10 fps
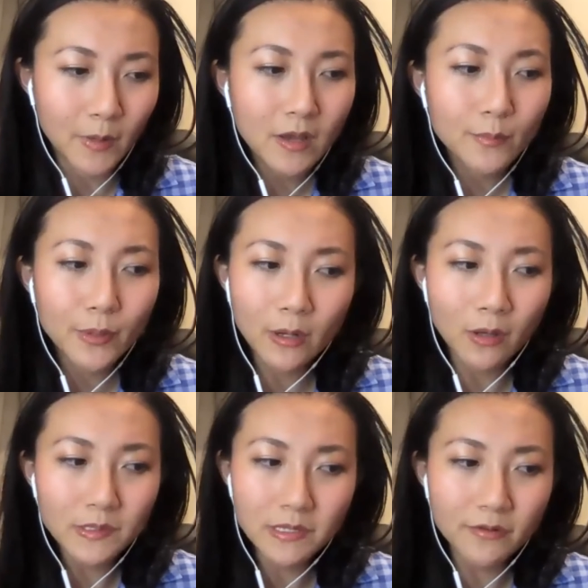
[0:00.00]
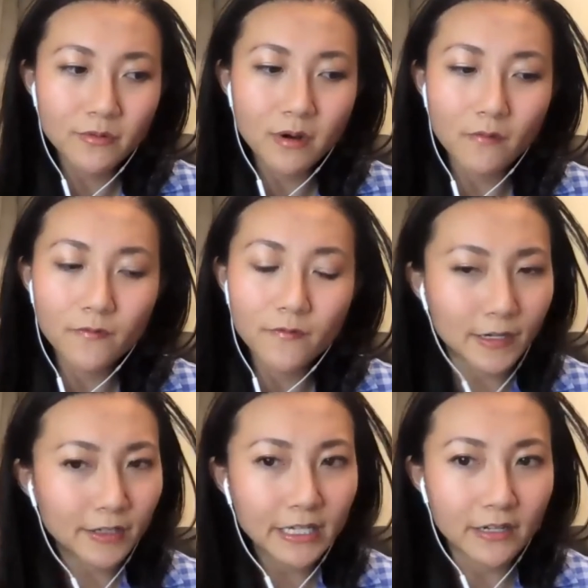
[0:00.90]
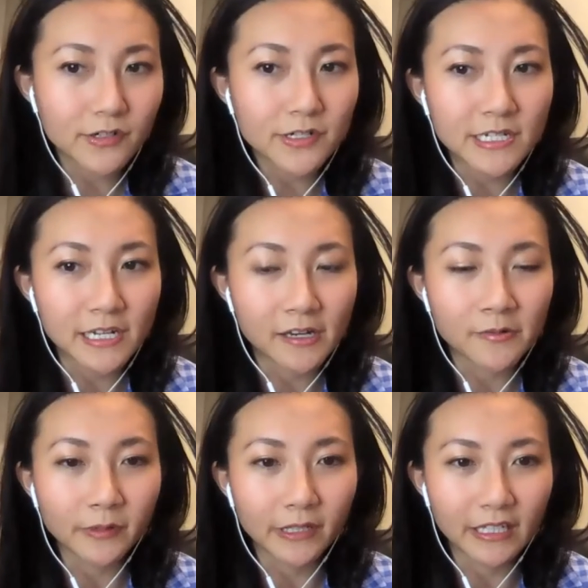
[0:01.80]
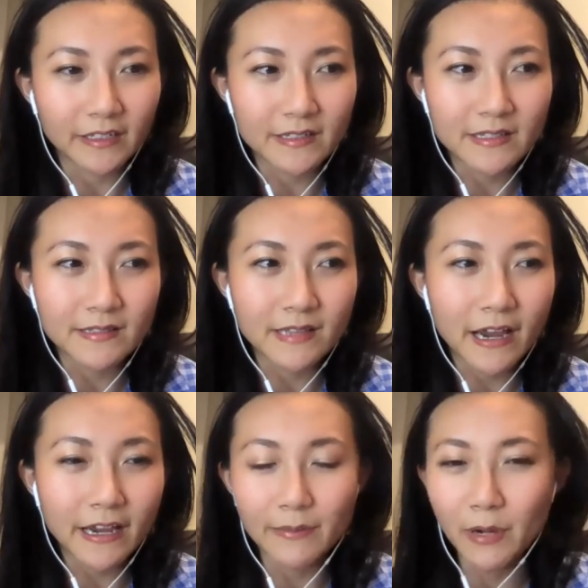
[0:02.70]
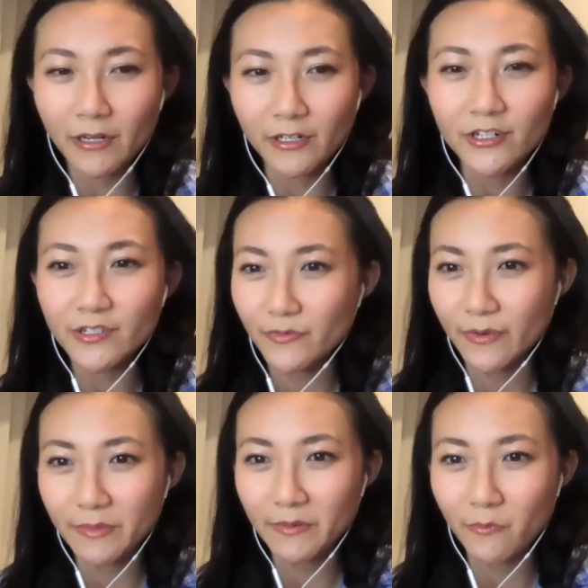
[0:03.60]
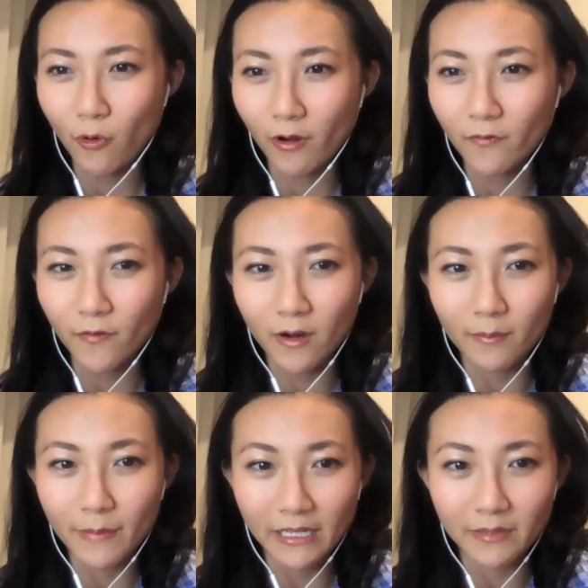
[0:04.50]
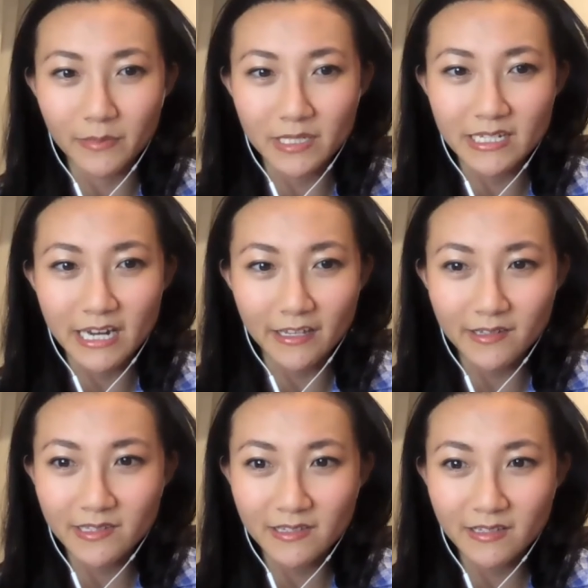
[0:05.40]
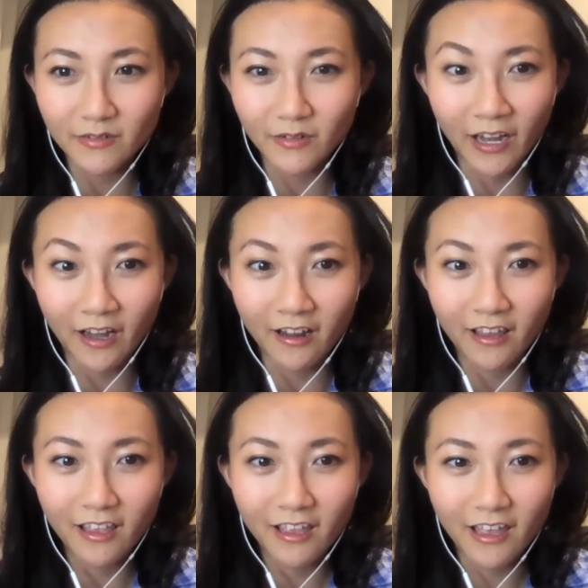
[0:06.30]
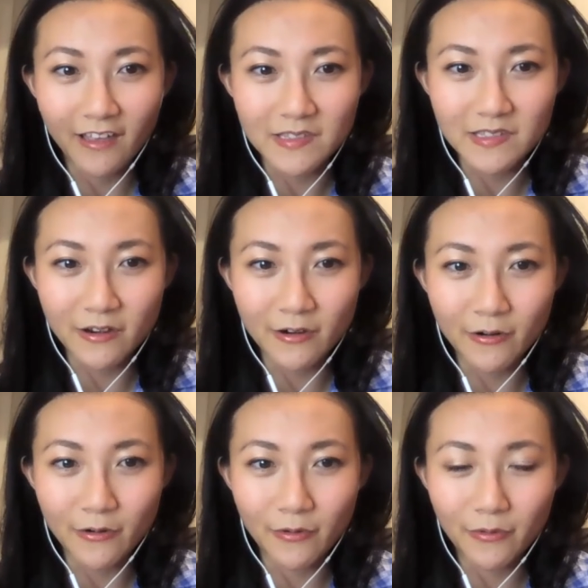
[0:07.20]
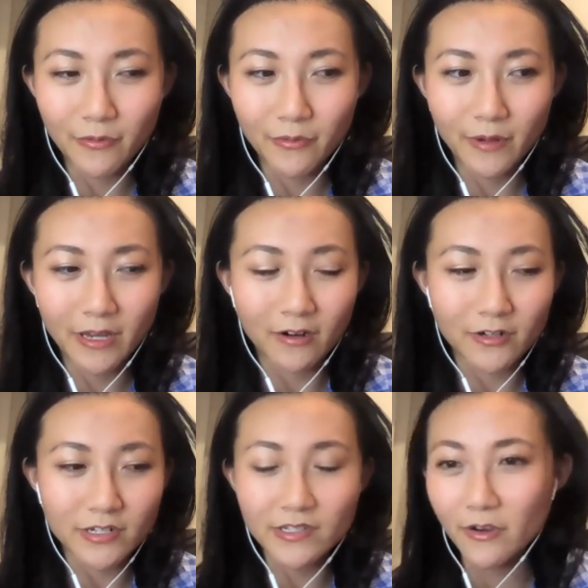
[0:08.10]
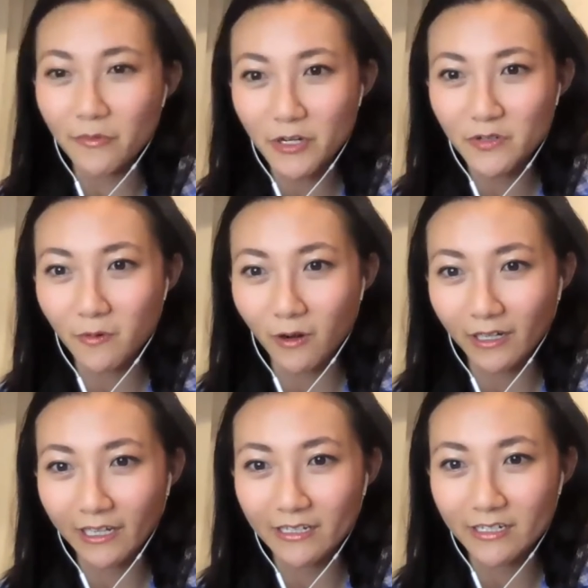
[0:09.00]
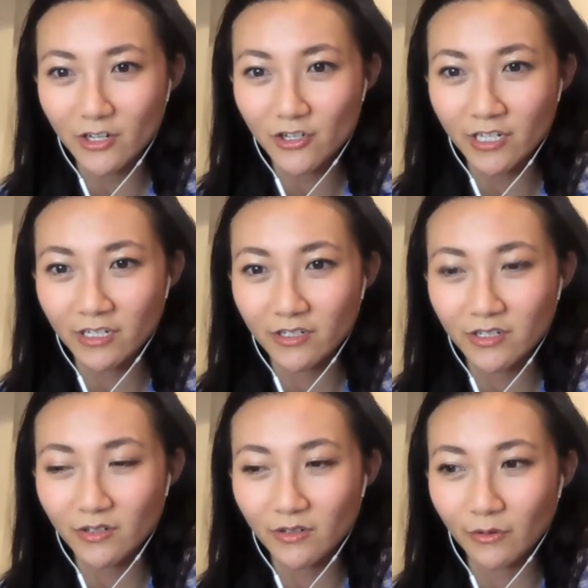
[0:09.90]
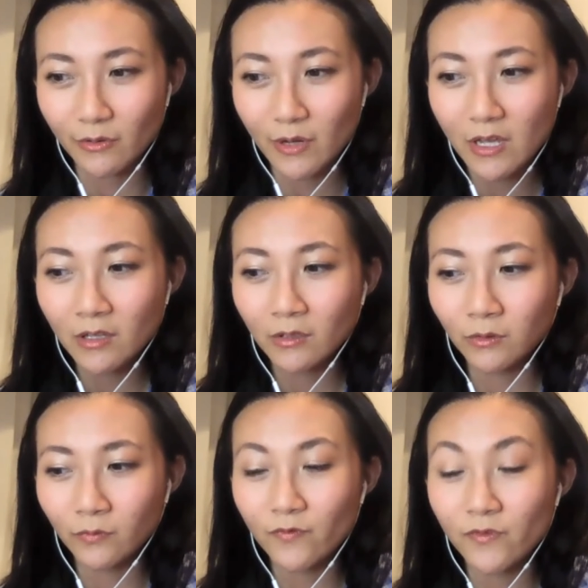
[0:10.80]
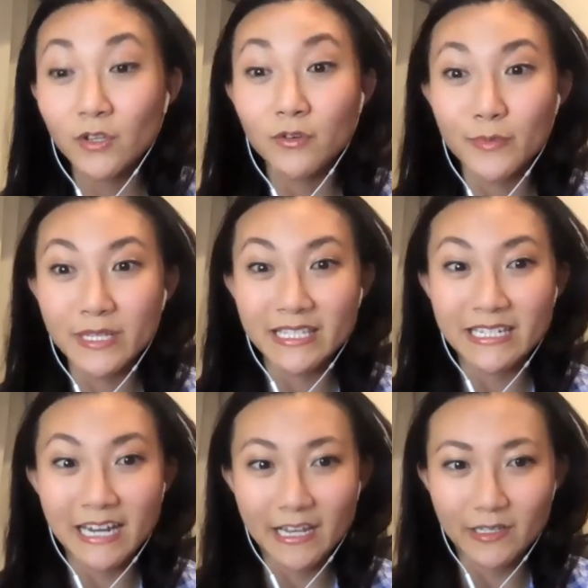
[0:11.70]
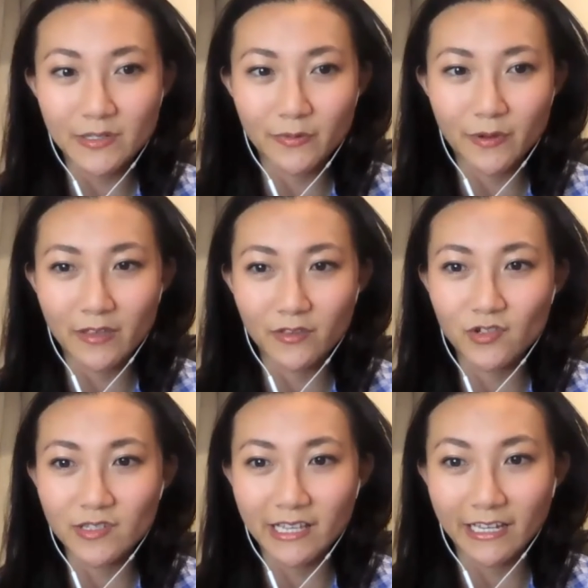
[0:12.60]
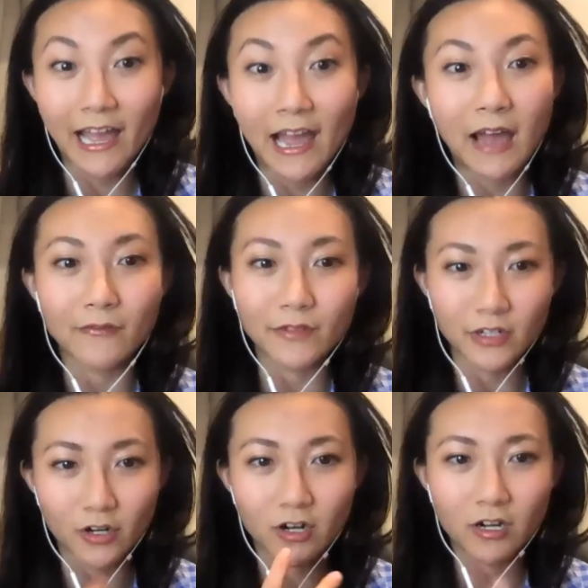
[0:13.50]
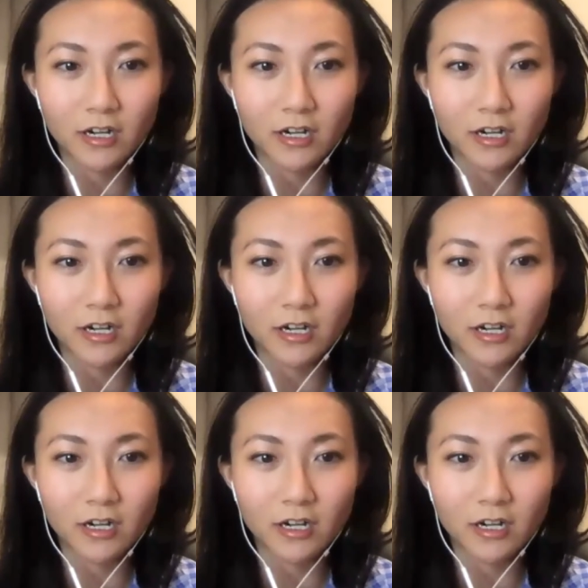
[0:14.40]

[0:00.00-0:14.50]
But also, very understandably, society punishes women more for making mistakes, right? And so we are just so much more conditioned to view mistakes with just like a heavier